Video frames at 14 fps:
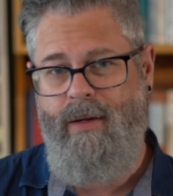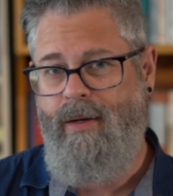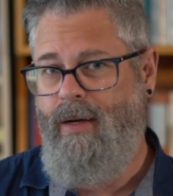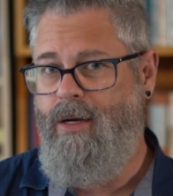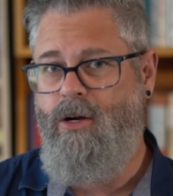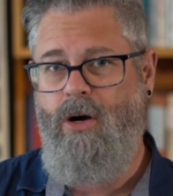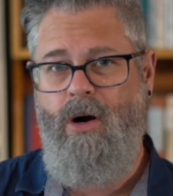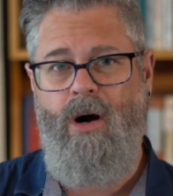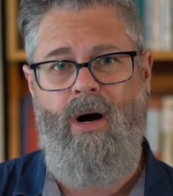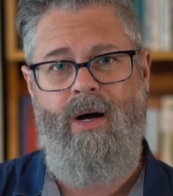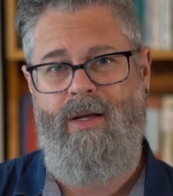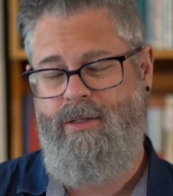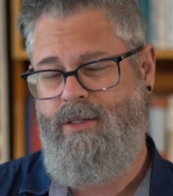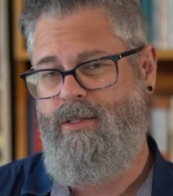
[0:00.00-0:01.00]
a
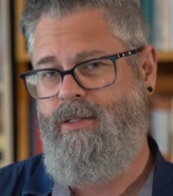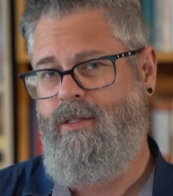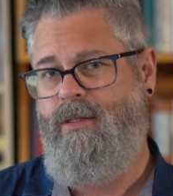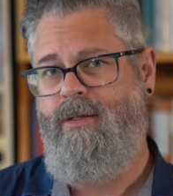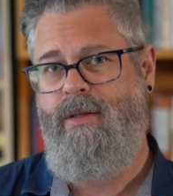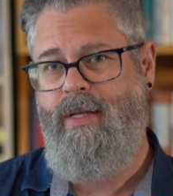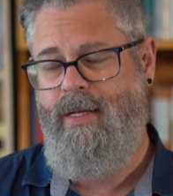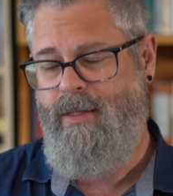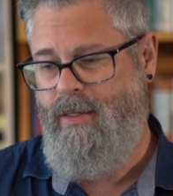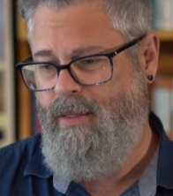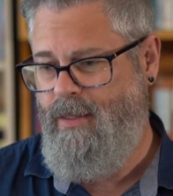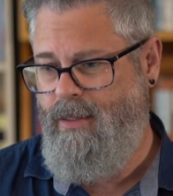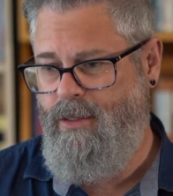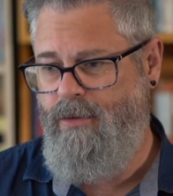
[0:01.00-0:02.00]
cause that
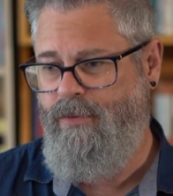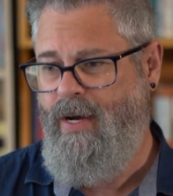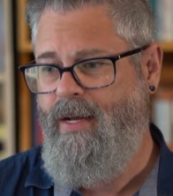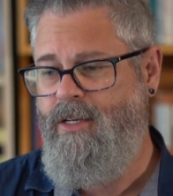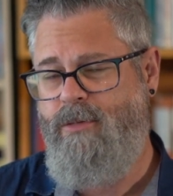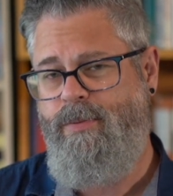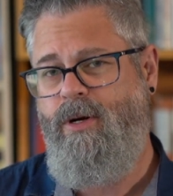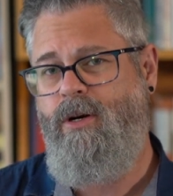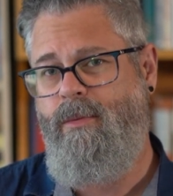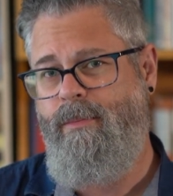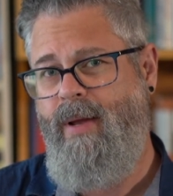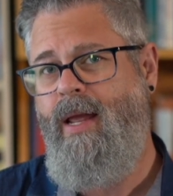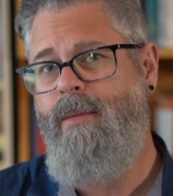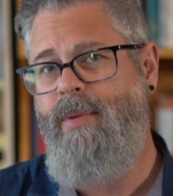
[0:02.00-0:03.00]
divine spirit
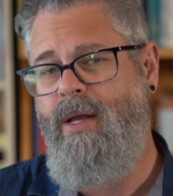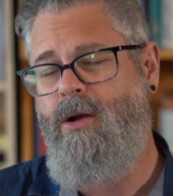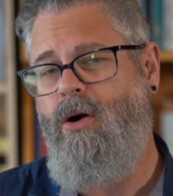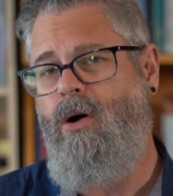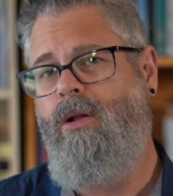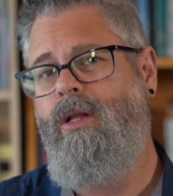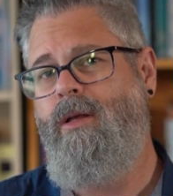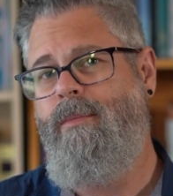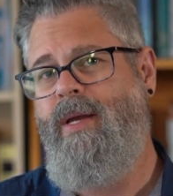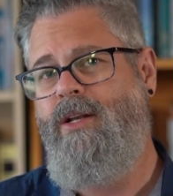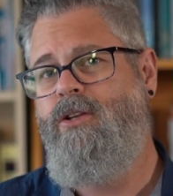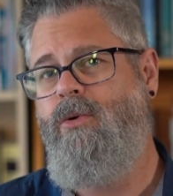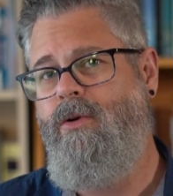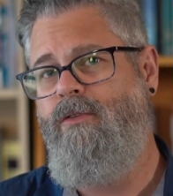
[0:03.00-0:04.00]
may be calling me
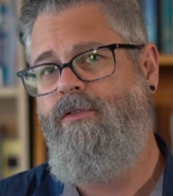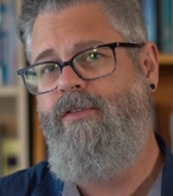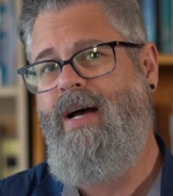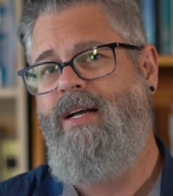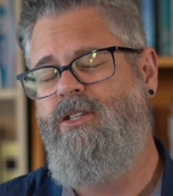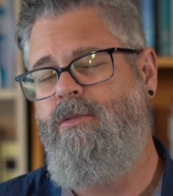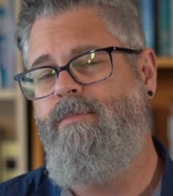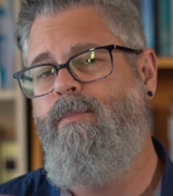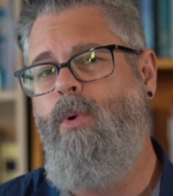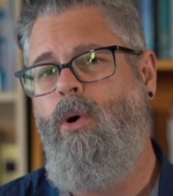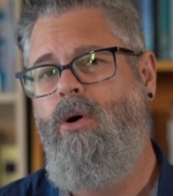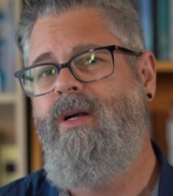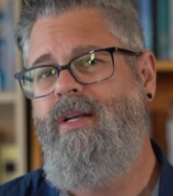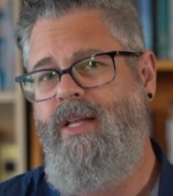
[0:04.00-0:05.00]
to invest
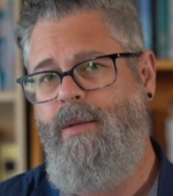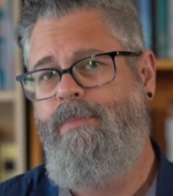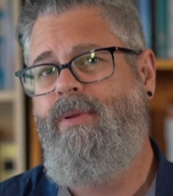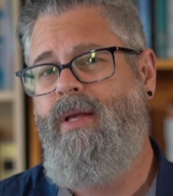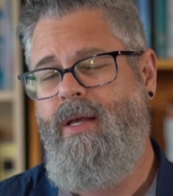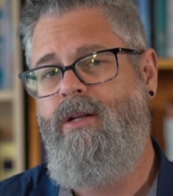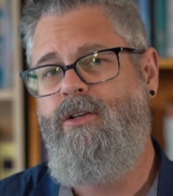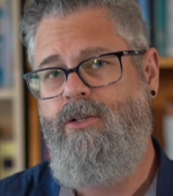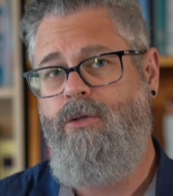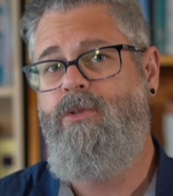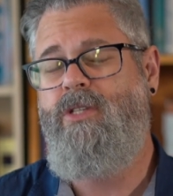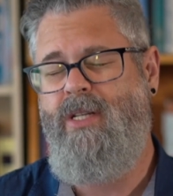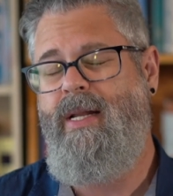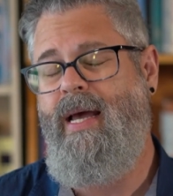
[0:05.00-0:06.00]
more deeply into
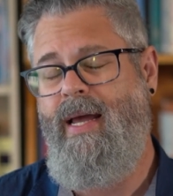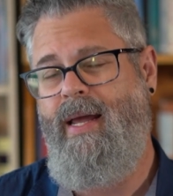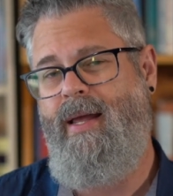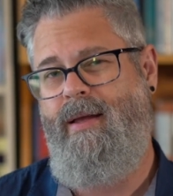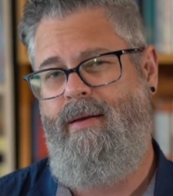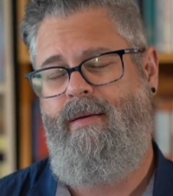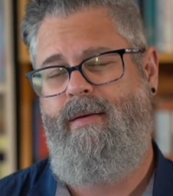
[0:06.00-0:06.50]
today.